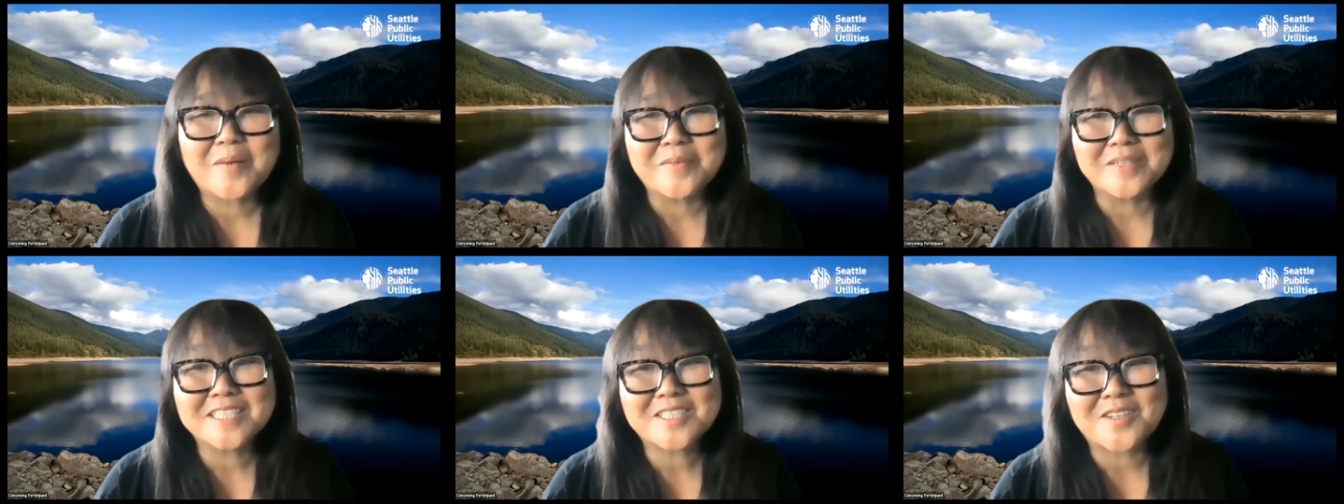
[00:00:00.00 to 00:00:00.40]
You know,
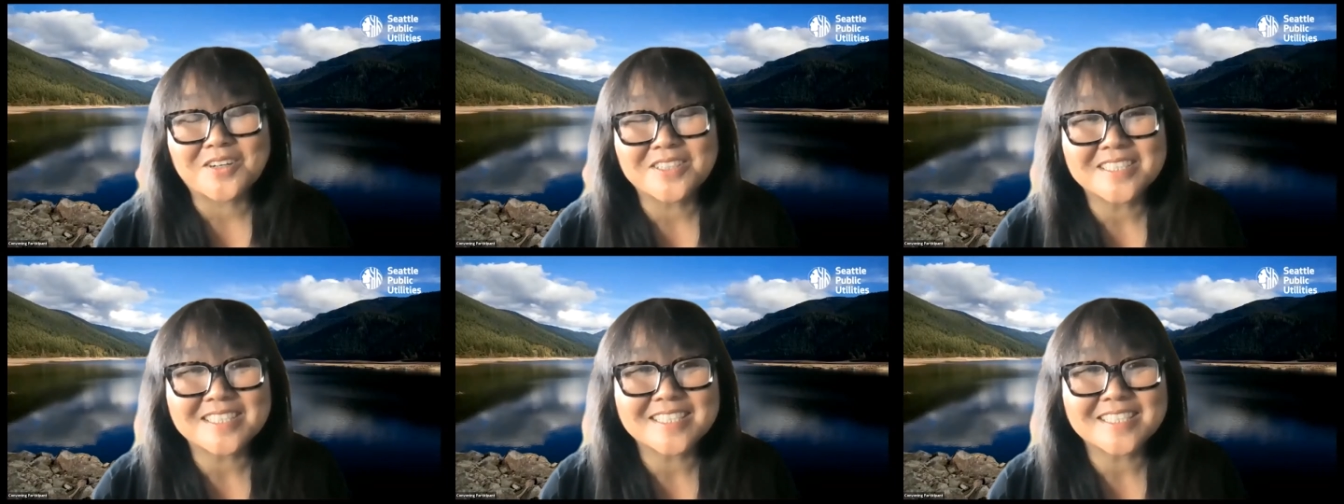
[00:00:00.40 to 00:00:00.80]
I'm going to
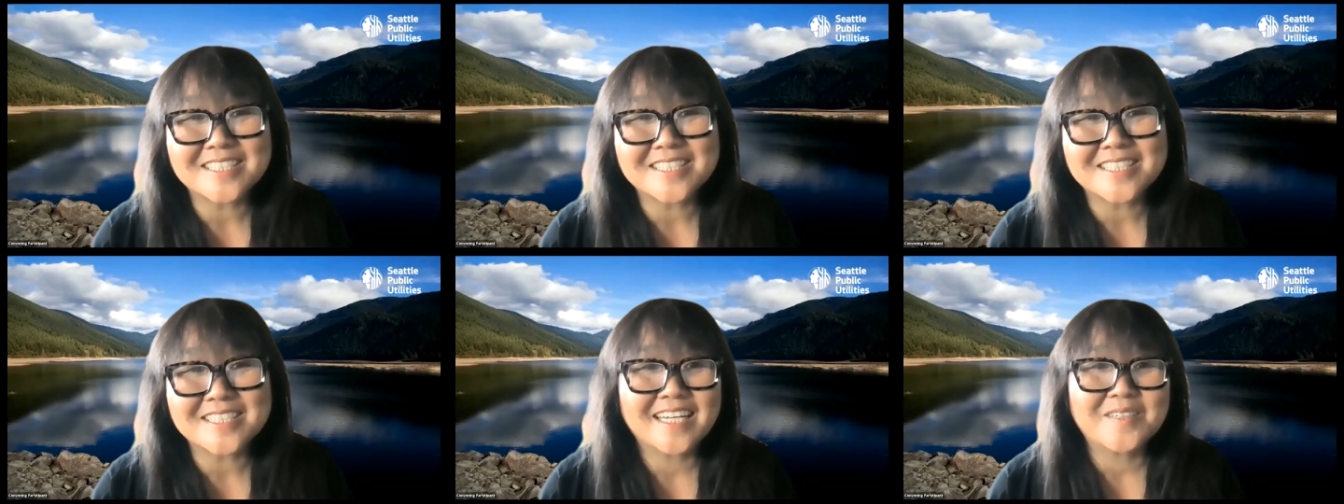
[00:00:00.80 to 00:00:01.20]
start
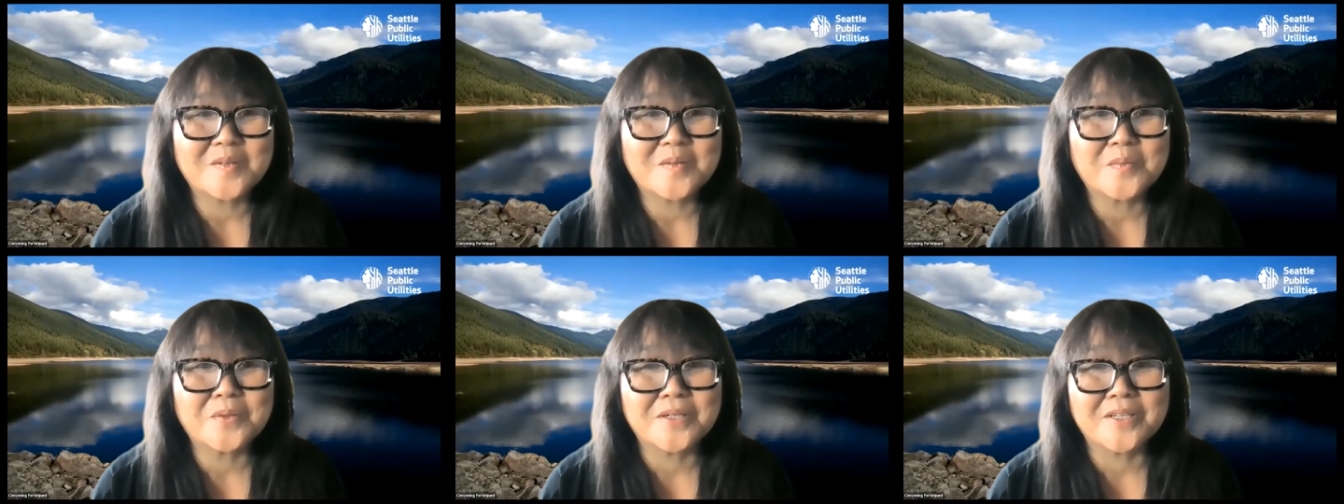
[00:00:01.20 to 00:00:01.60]

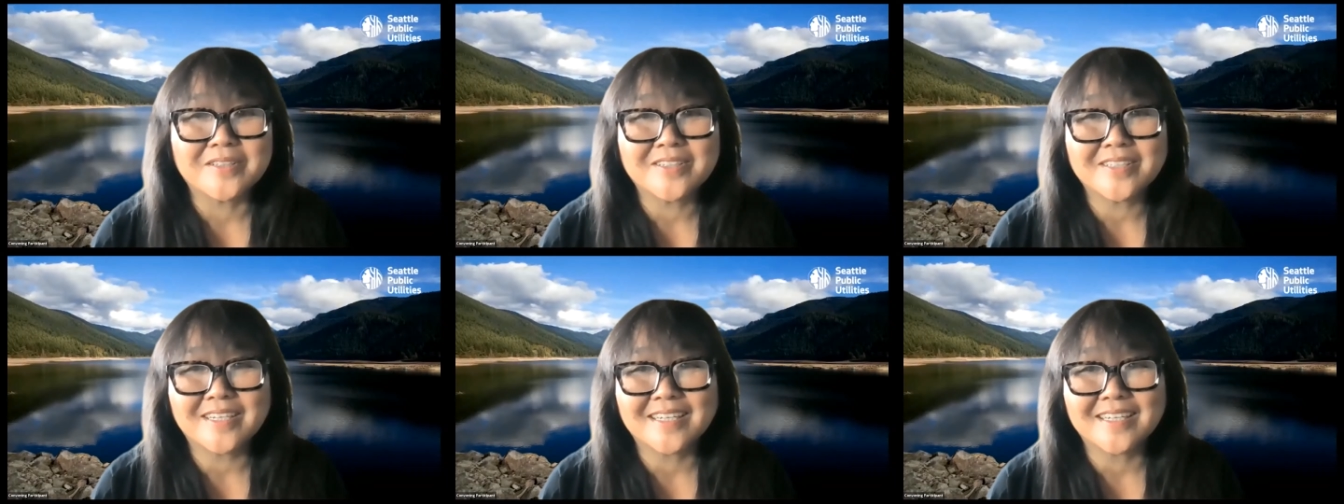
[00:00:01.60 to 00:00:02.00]
today
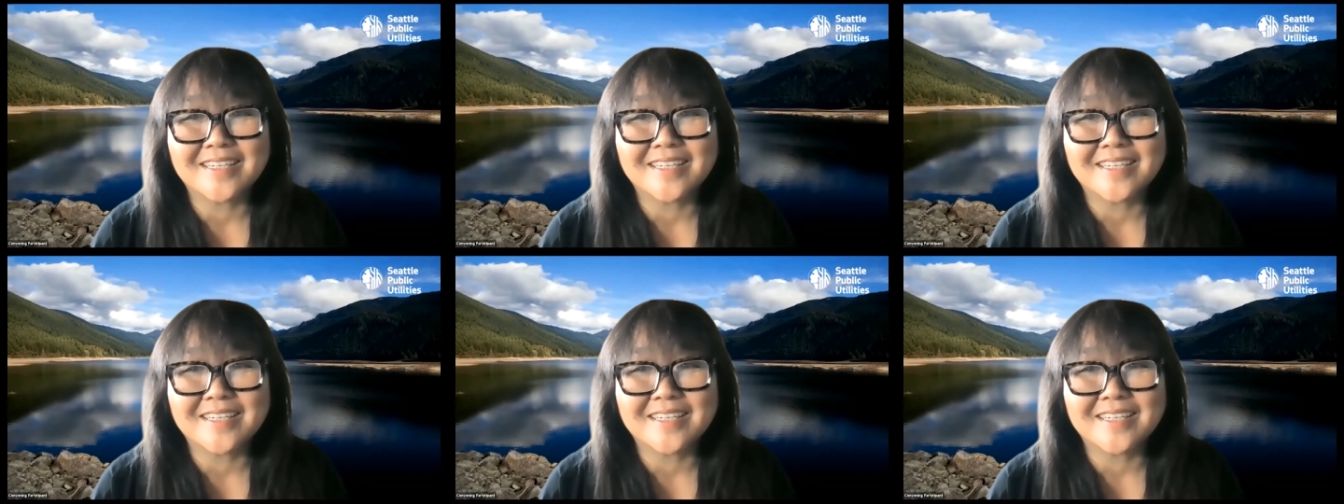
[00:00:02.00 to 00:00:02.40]
with
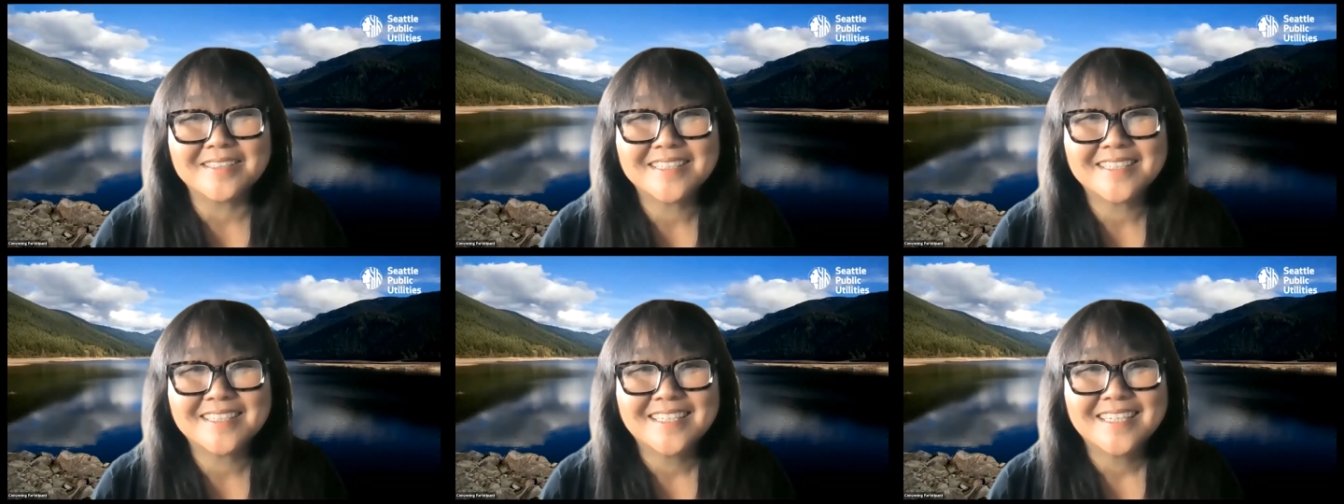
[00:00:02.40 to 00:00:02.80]
a,
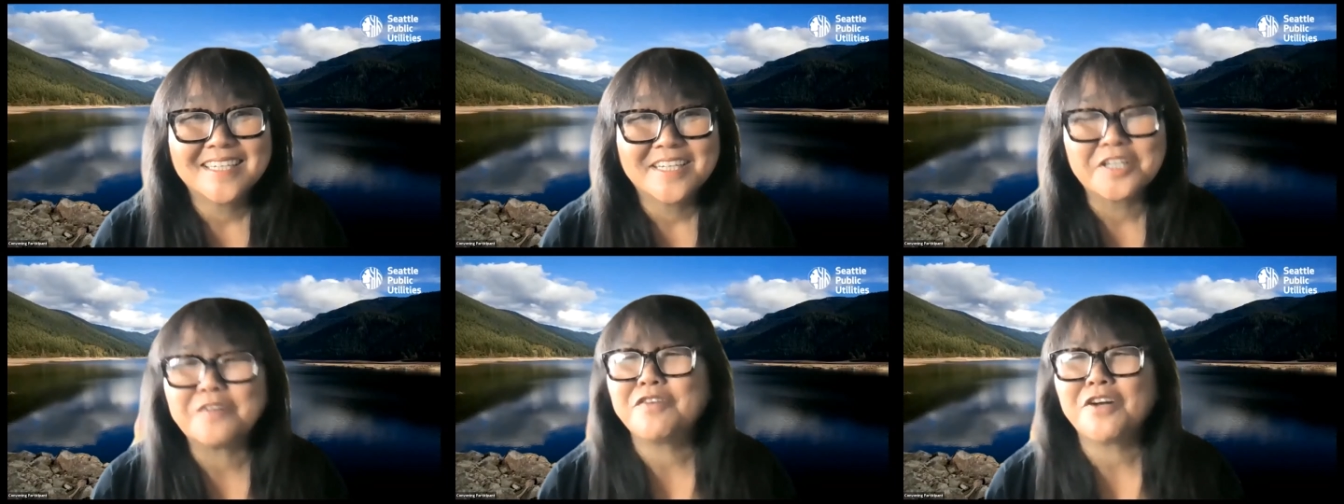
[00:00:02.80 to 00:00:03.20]

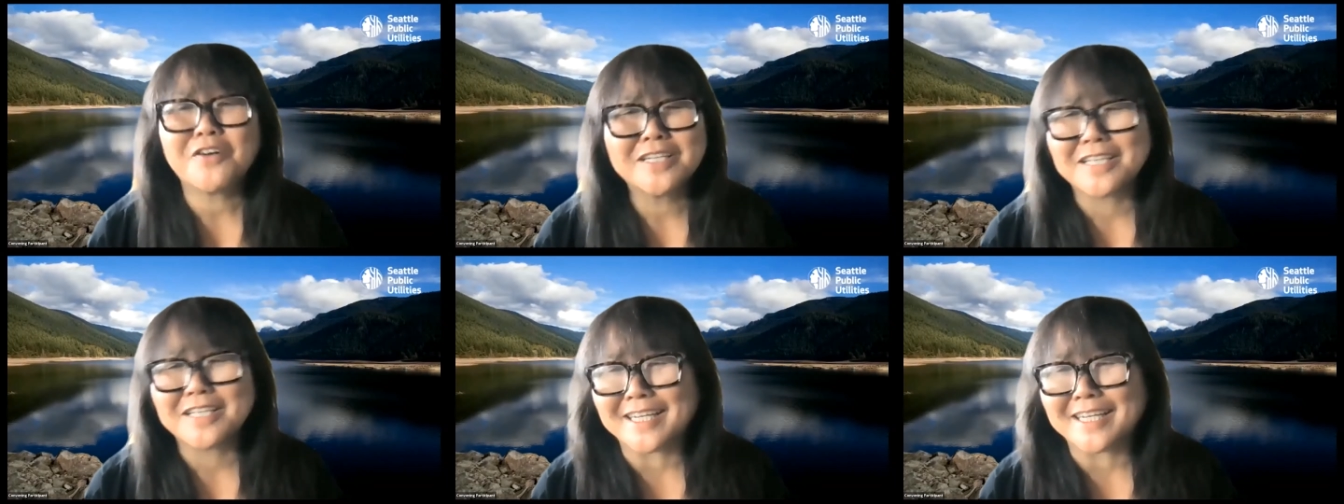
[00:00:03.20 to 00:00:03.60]
a
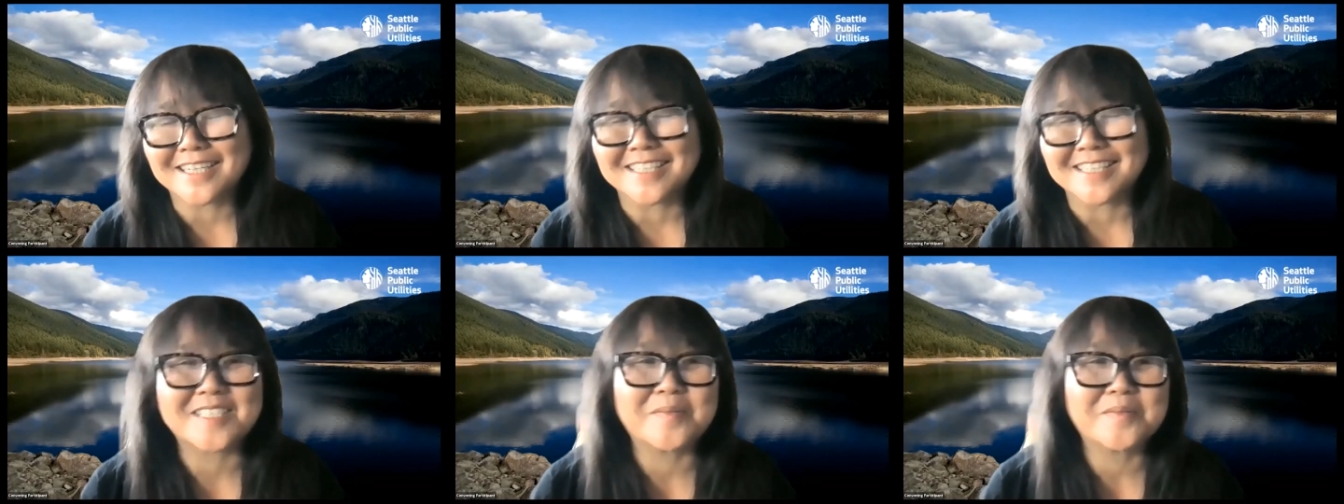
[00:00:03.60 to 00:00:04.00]
very
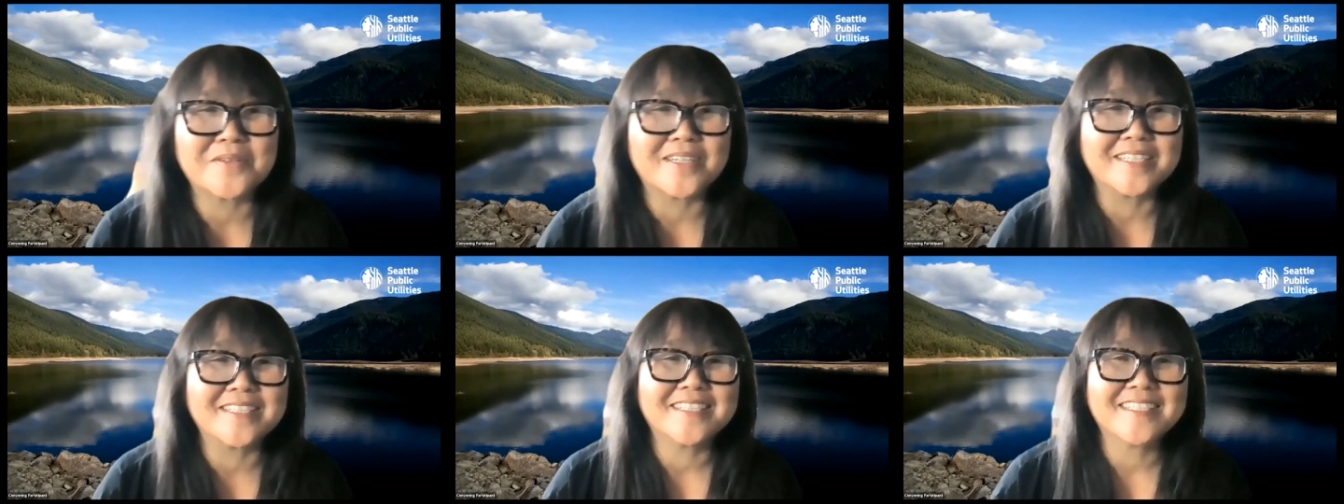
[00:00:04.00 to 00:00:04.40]
light
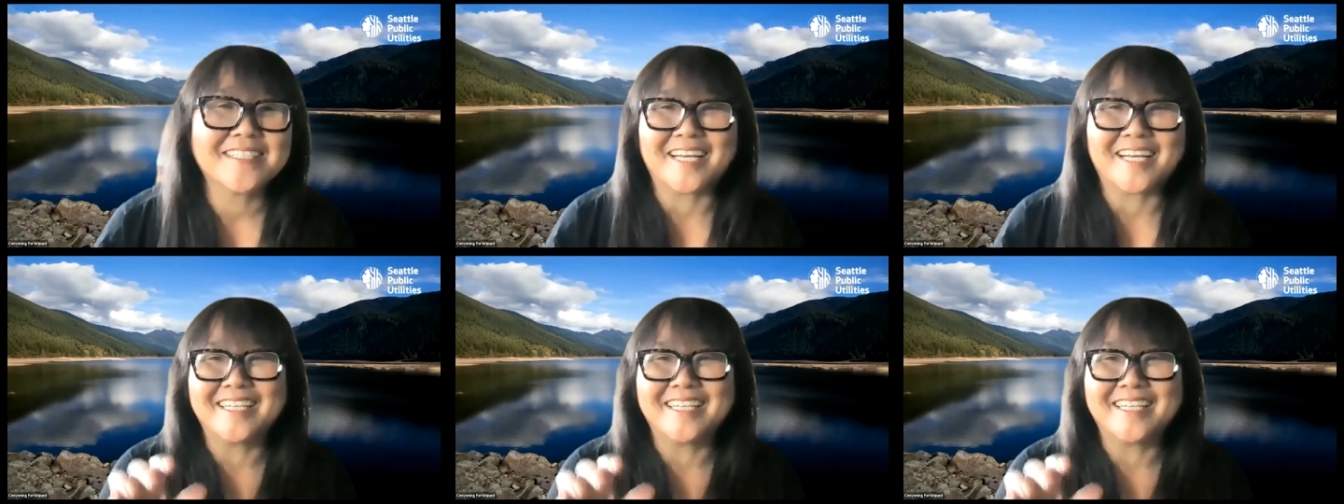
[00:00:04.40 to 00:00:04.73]
concept, right?